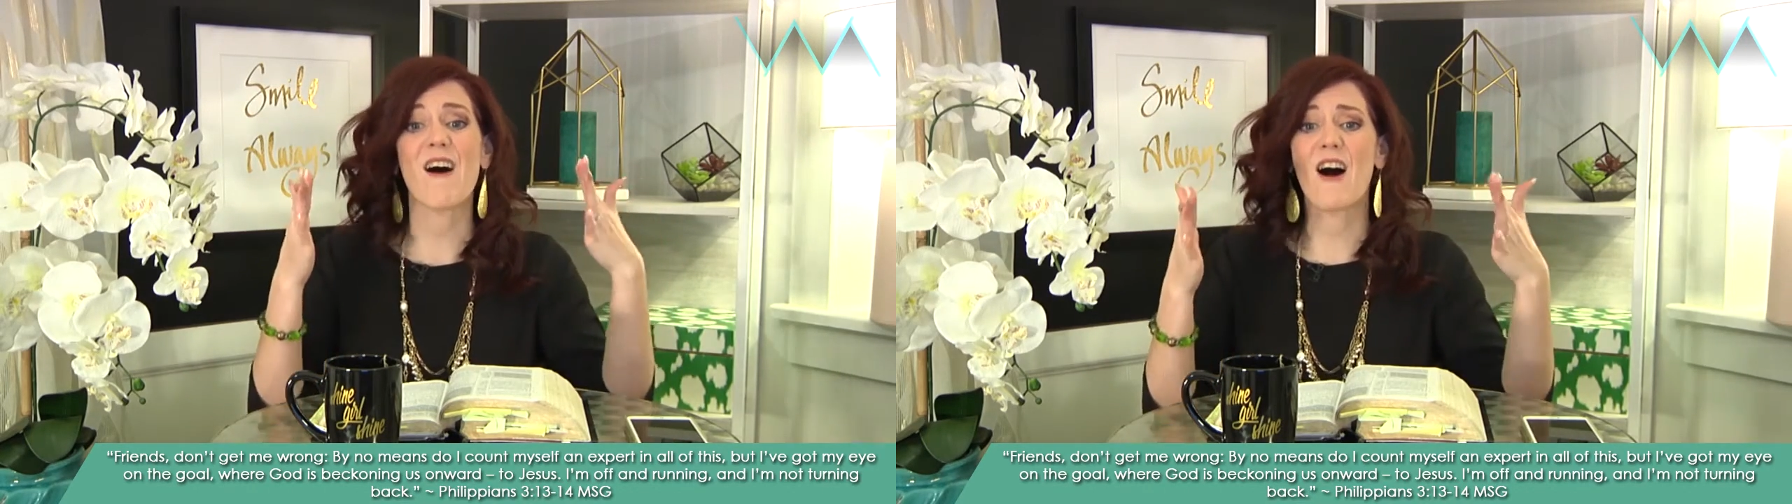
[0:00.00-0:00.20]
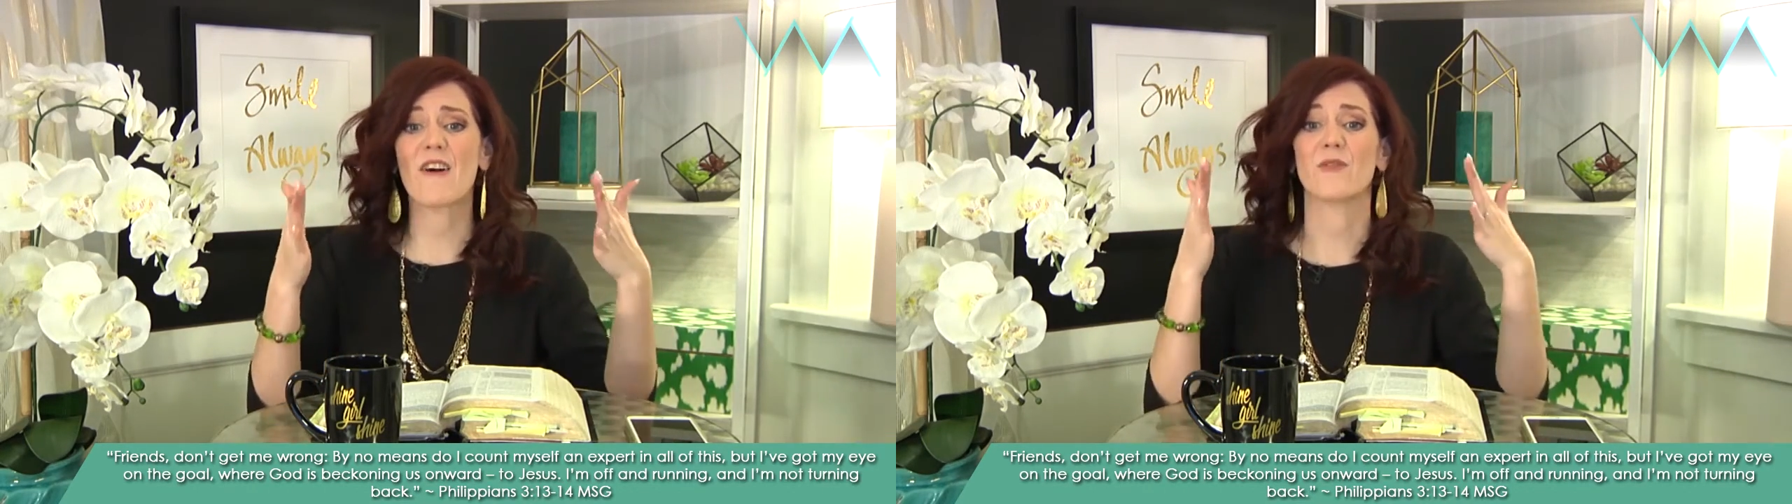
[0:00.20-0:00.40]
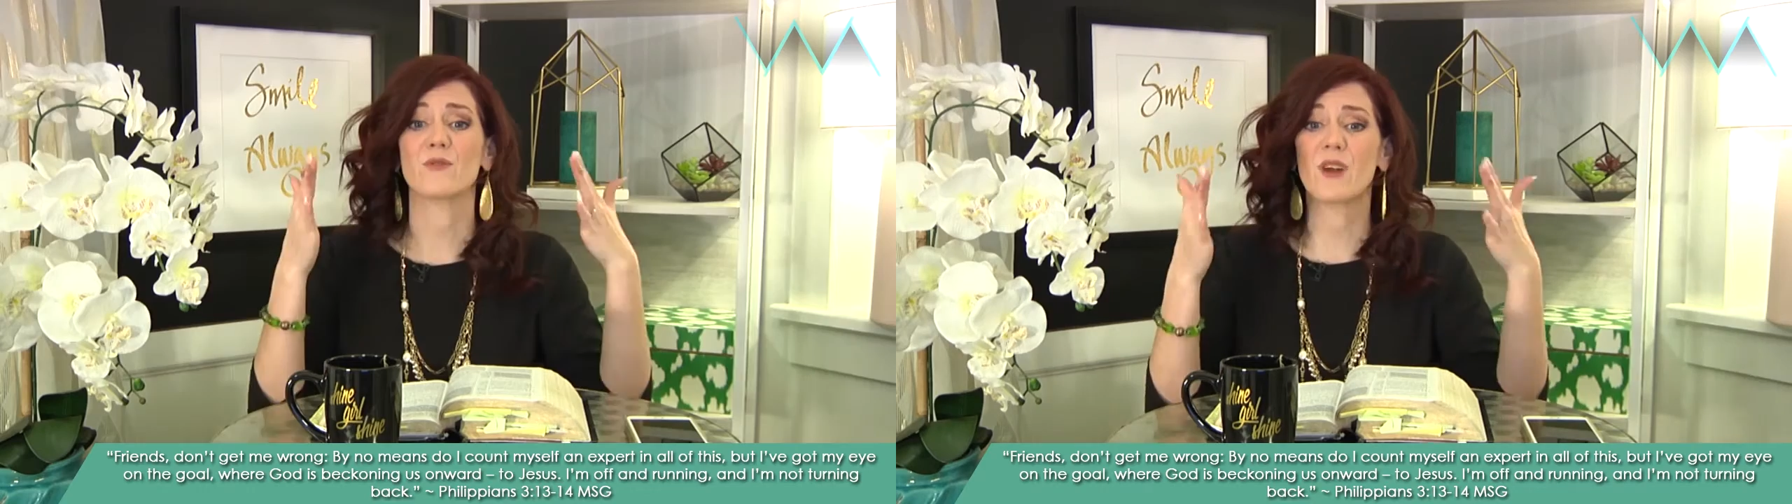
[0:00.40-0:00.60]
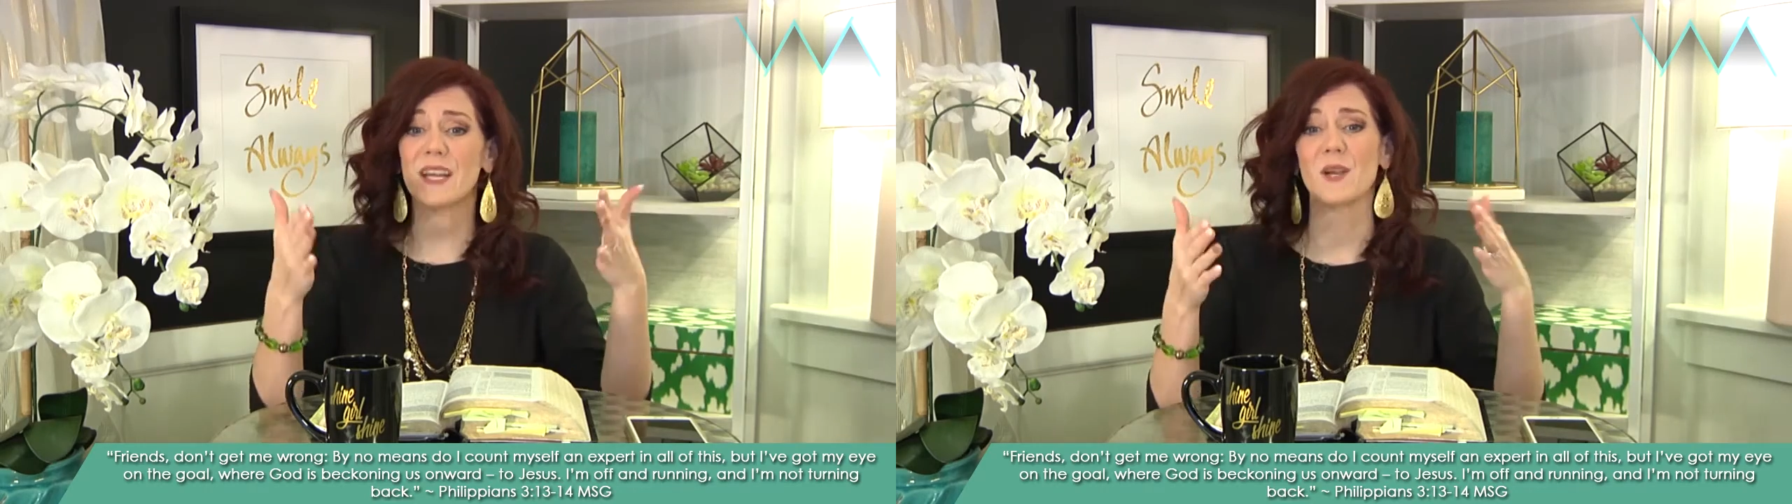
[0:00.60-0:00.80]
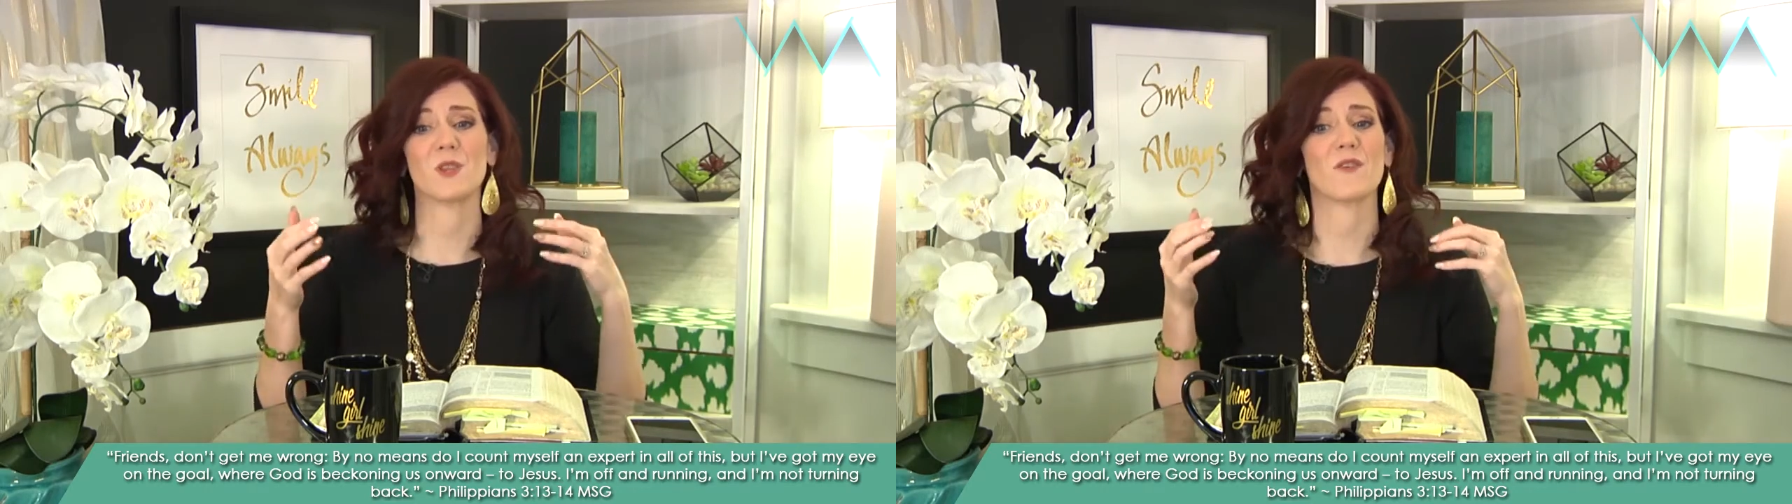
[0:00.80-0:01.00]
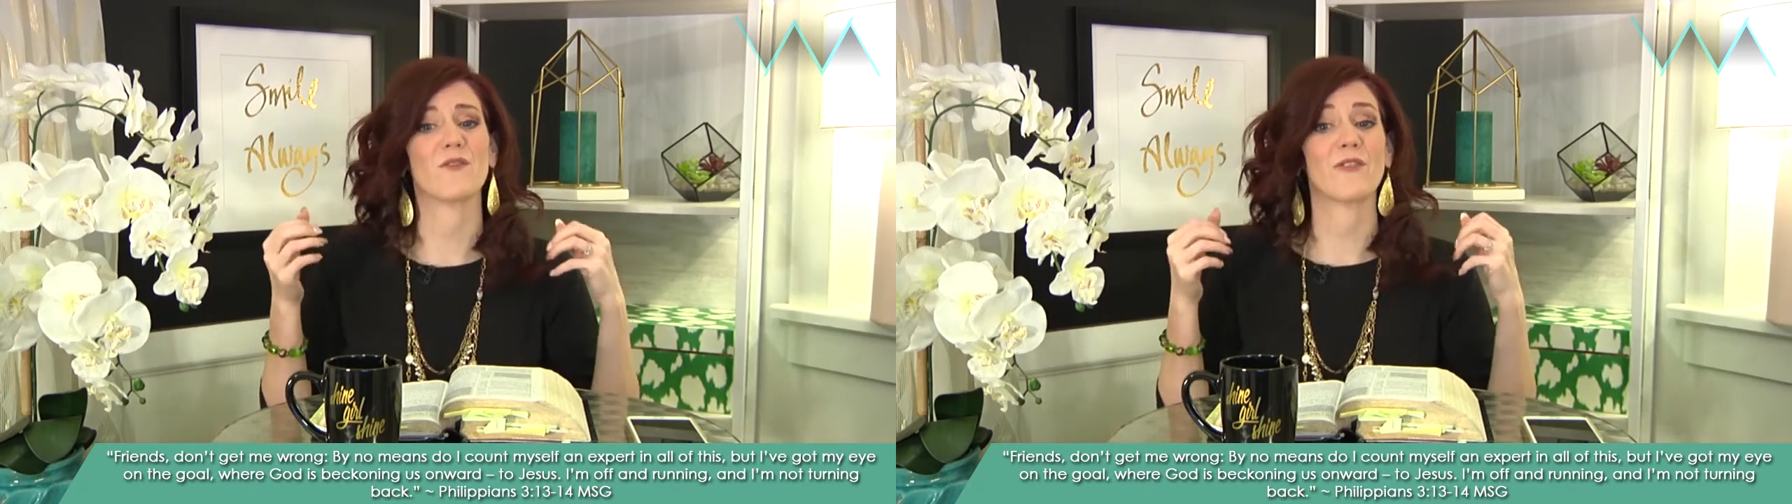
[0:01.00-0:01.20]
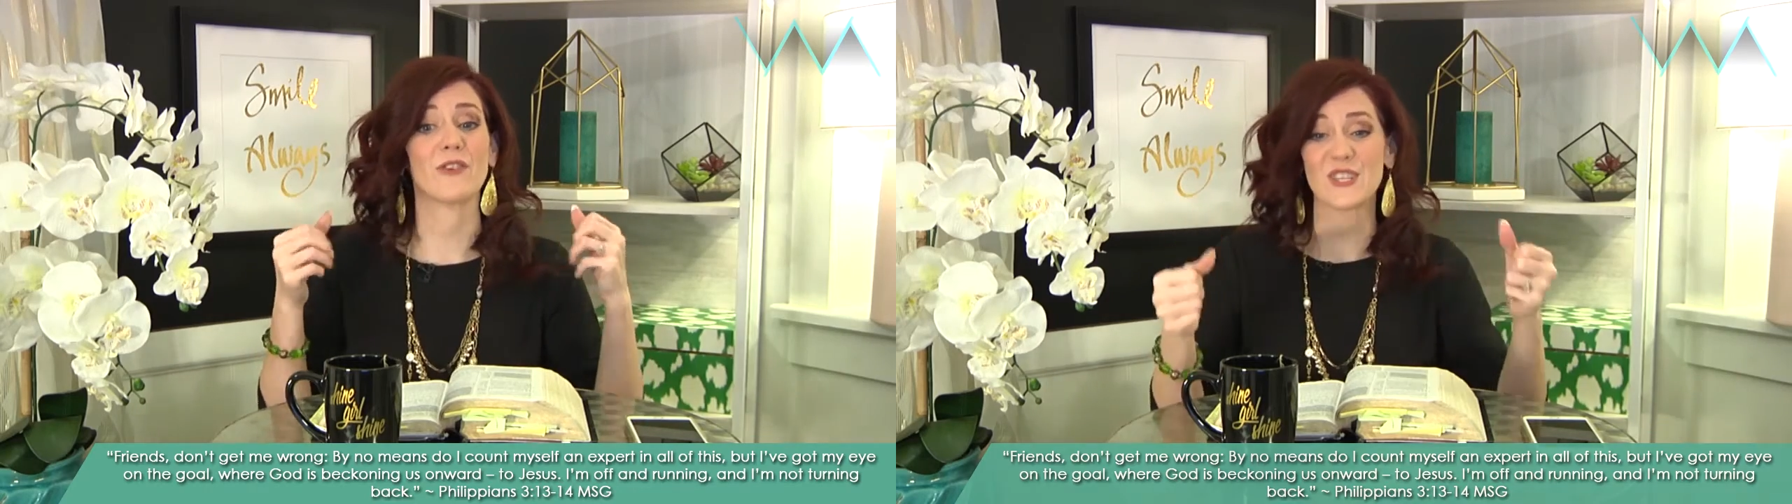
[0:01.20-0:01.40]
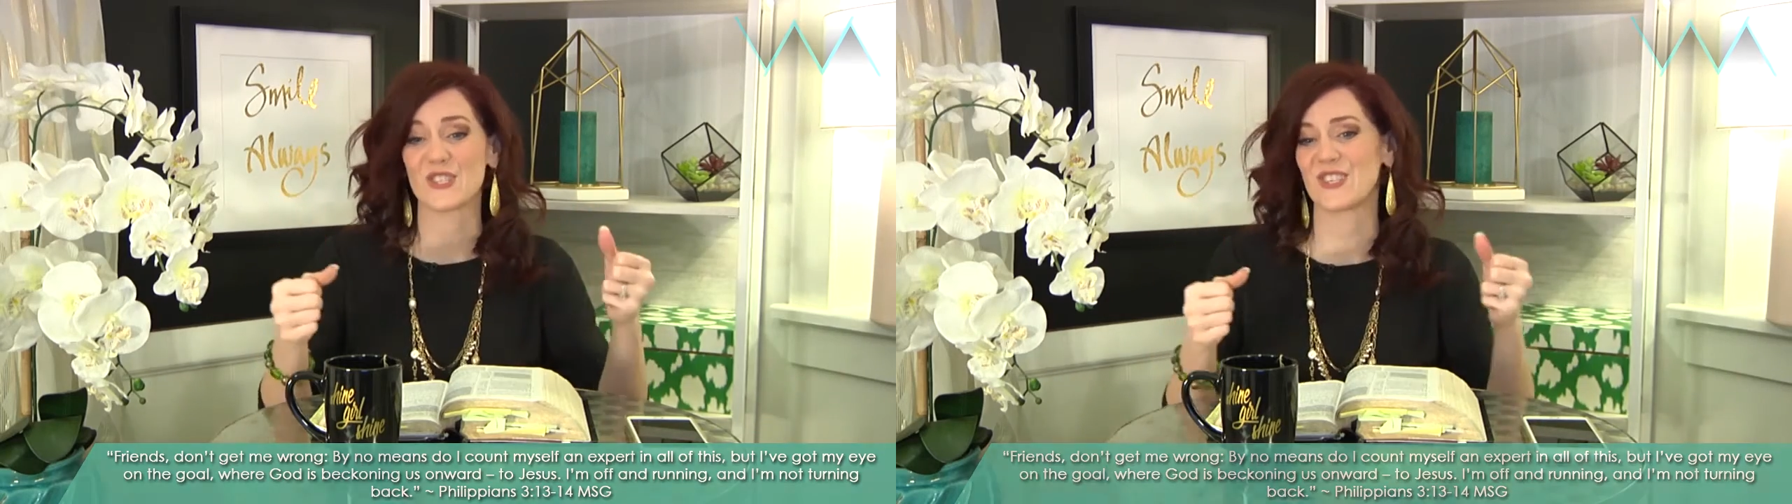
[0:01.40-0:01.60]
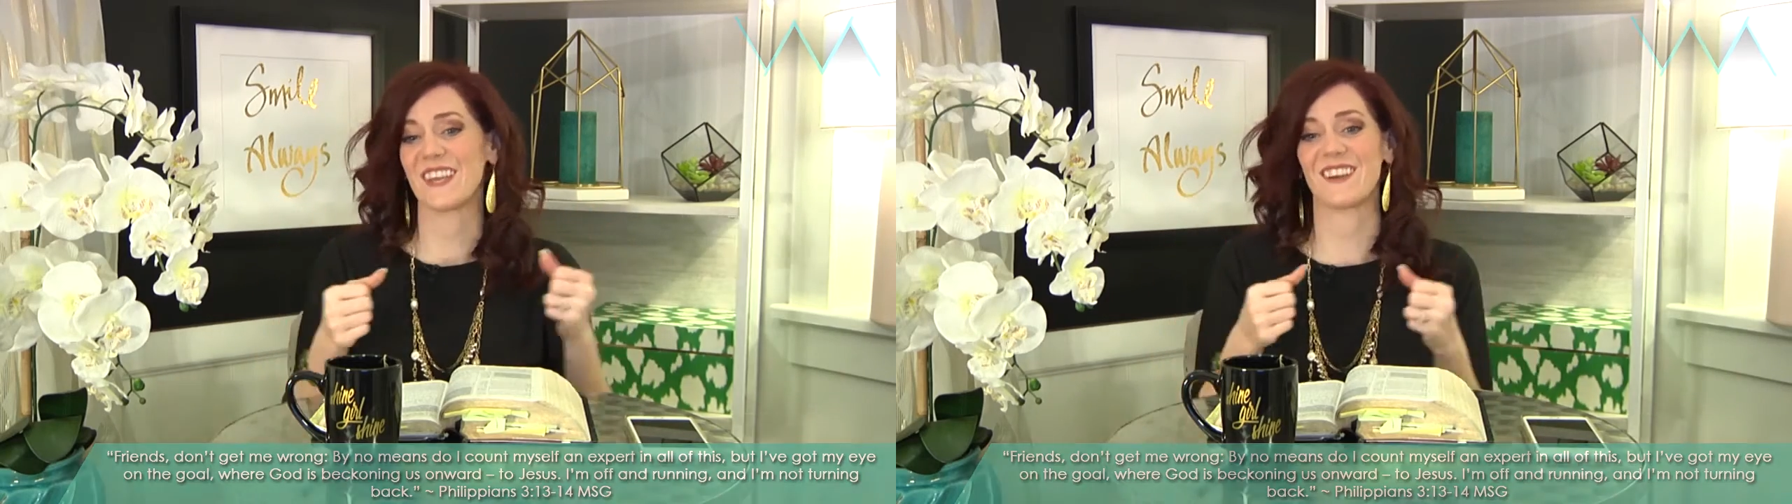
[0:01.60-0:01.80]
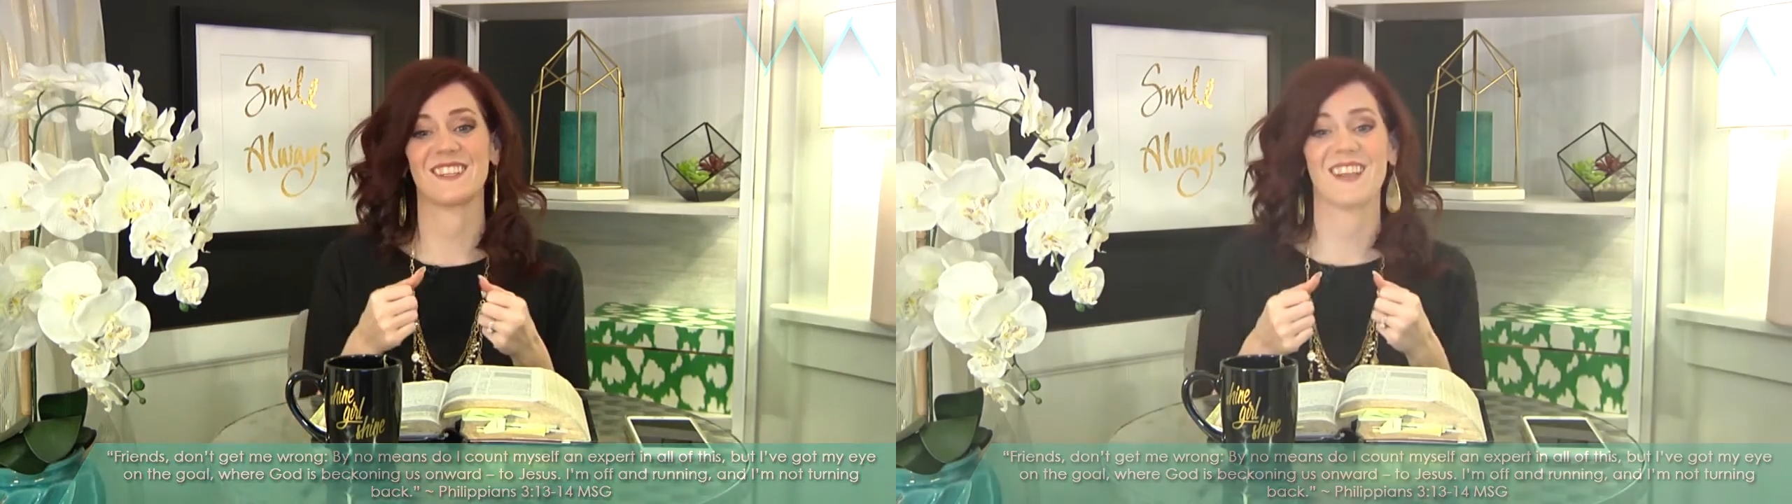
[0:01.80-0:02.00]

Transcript: off running with a fresh take on